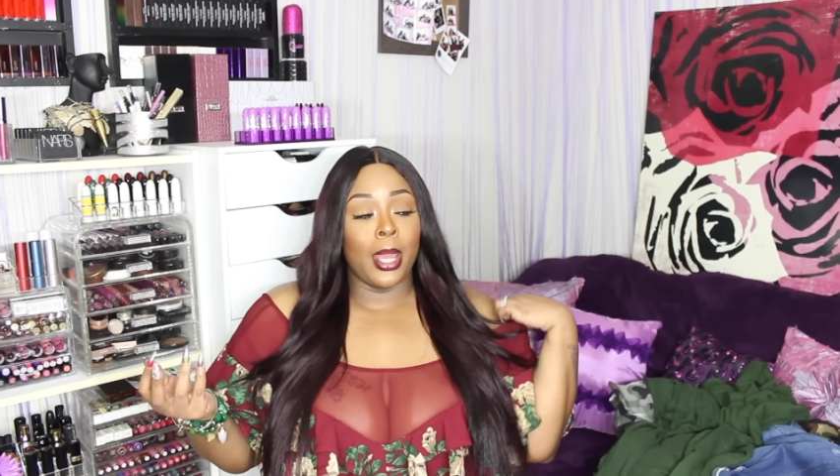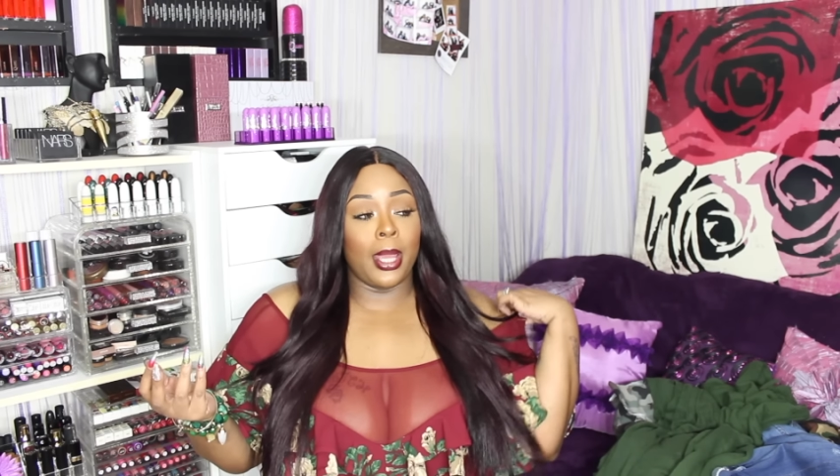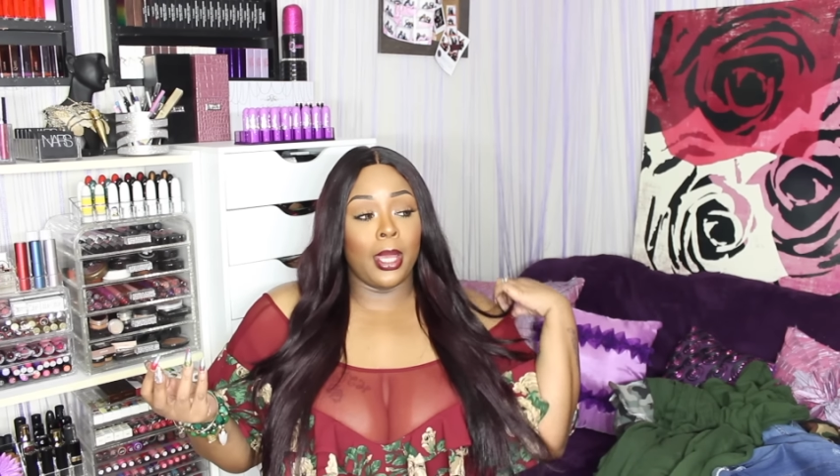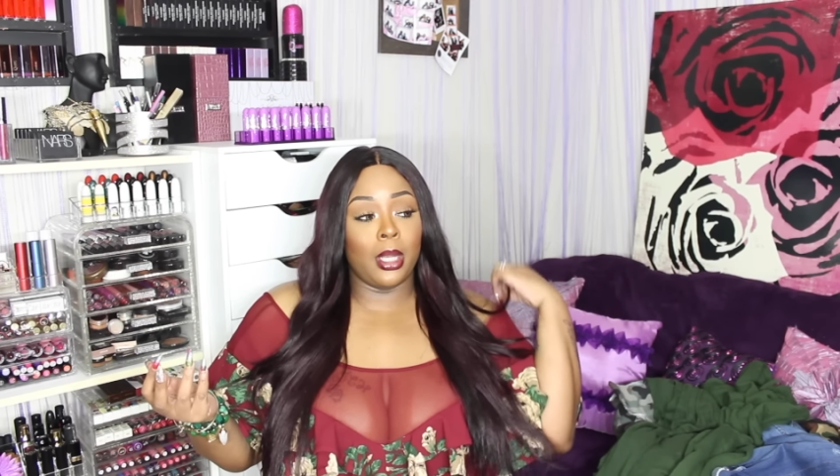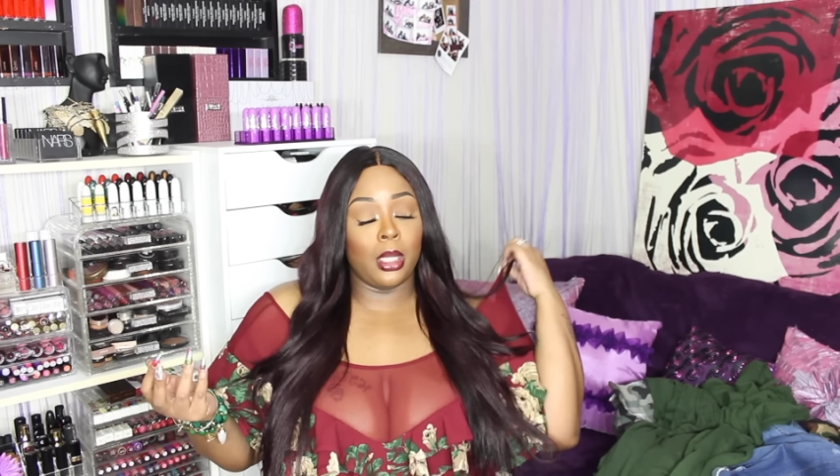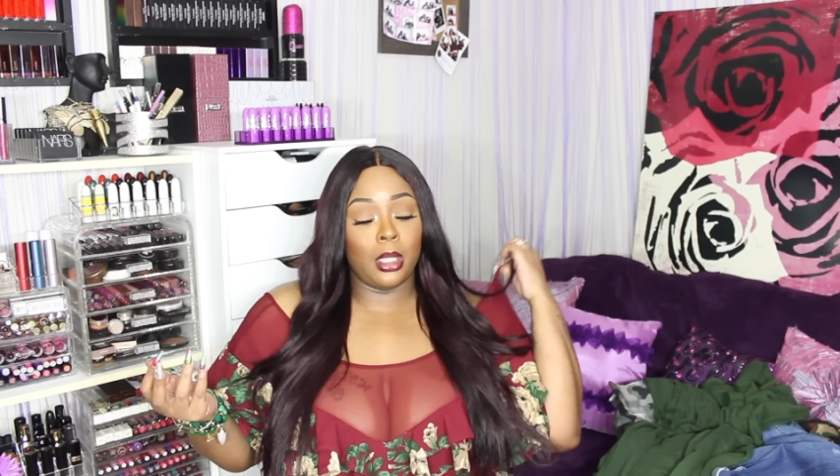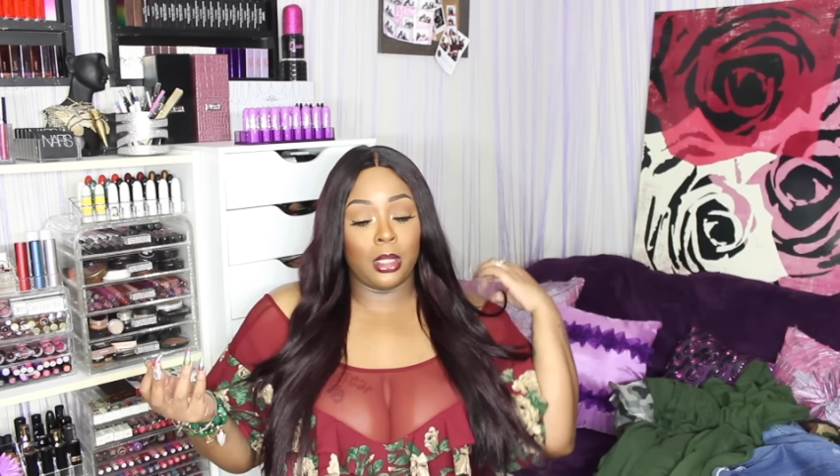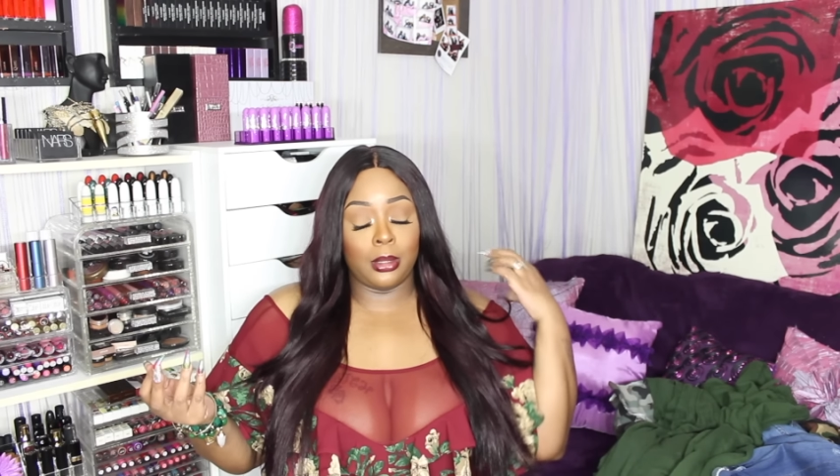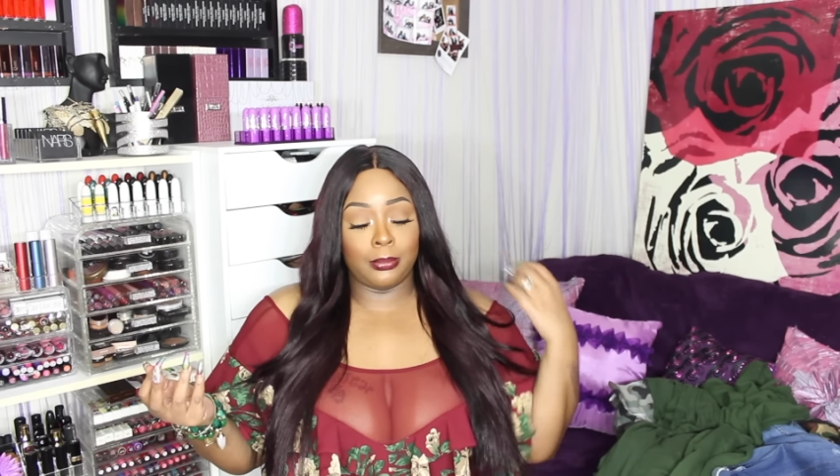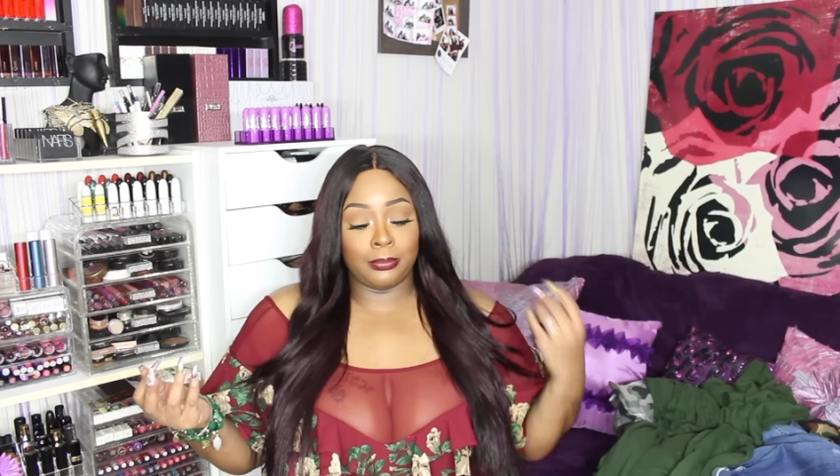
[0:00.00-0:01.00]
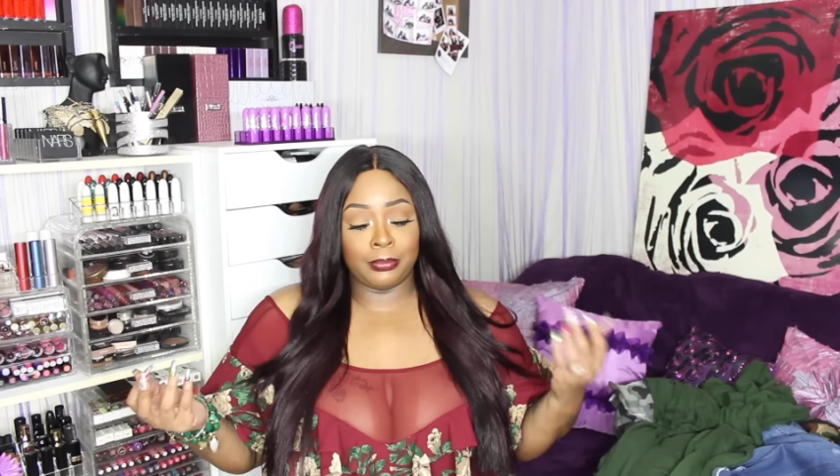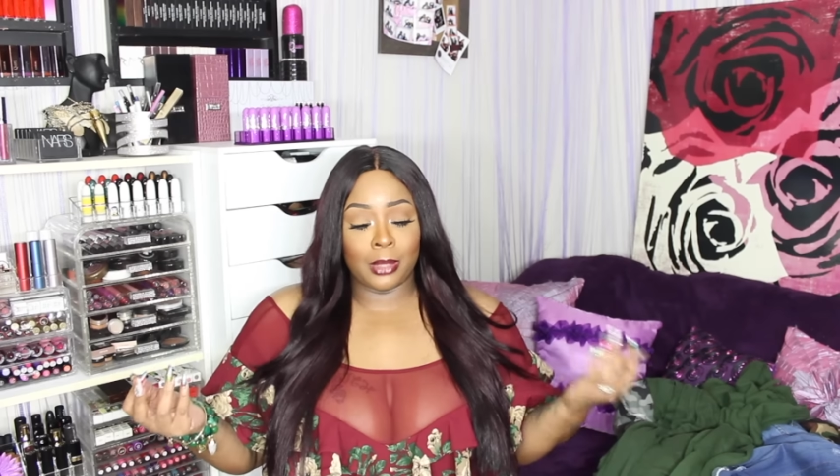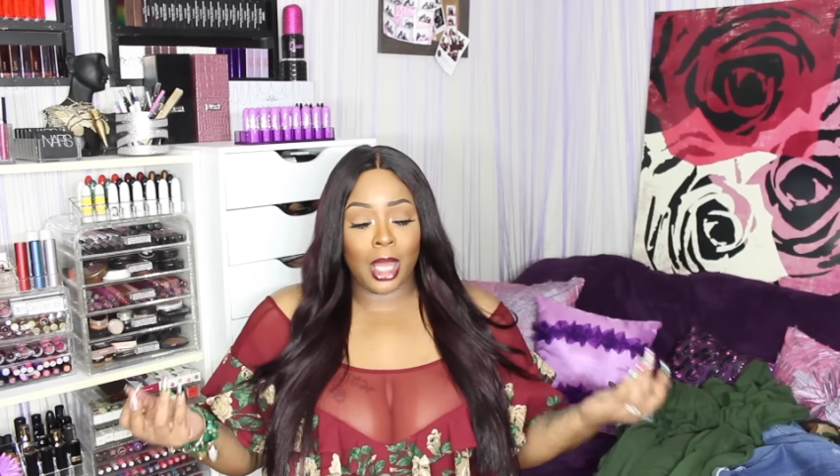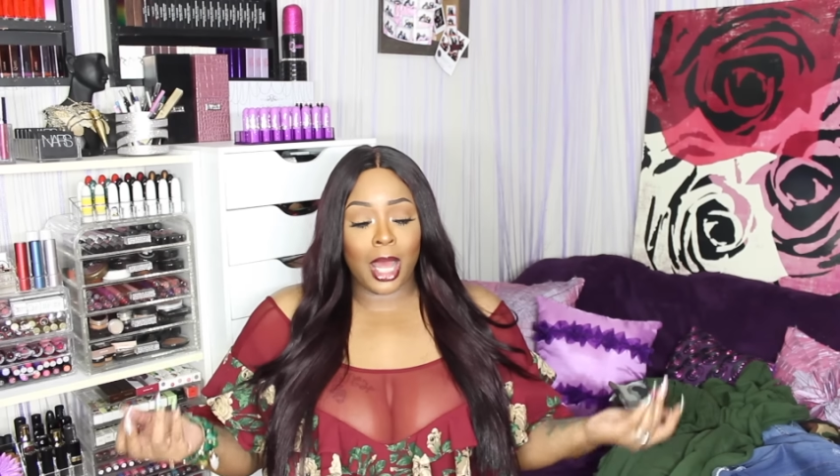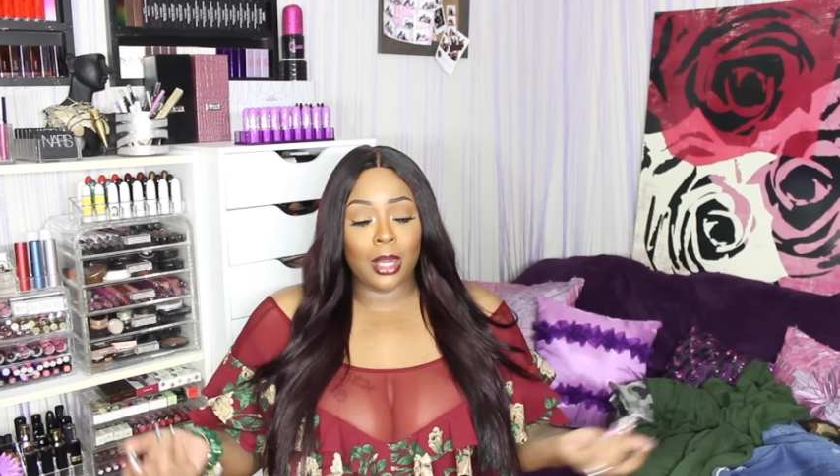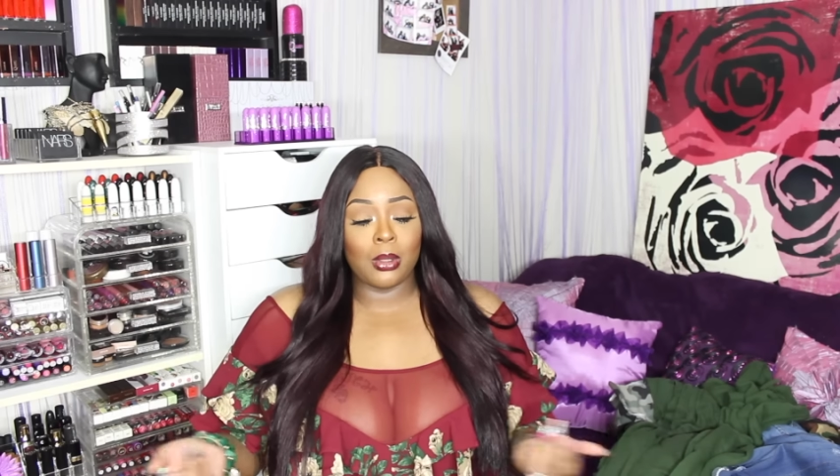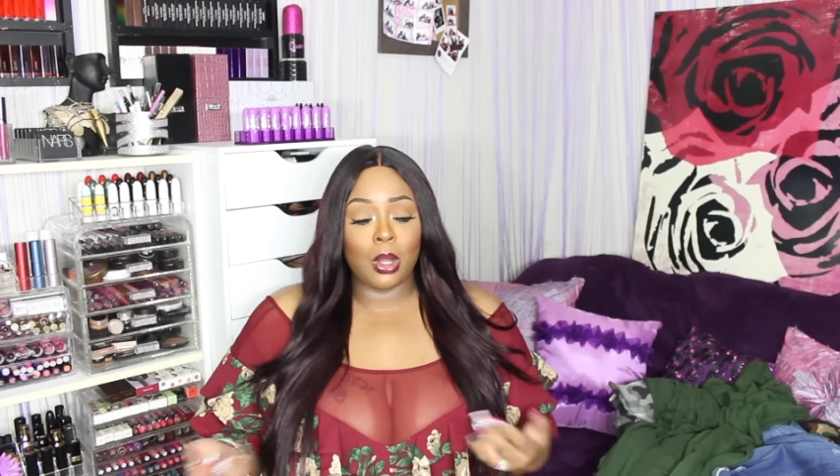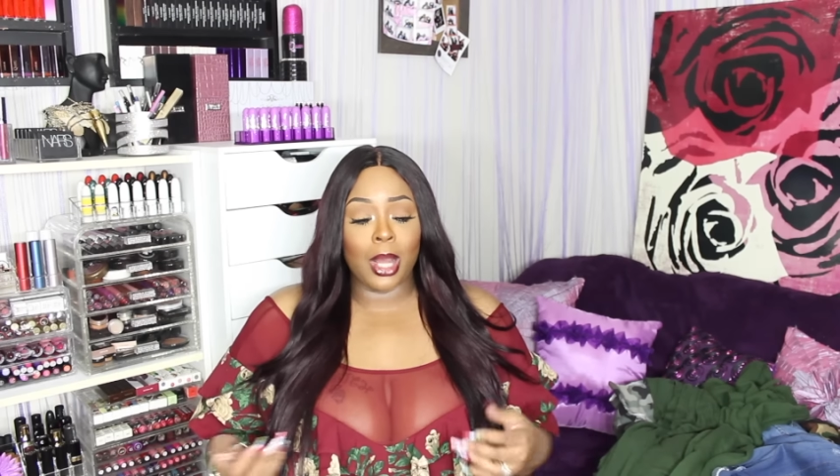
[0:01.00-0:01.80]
And I don't know,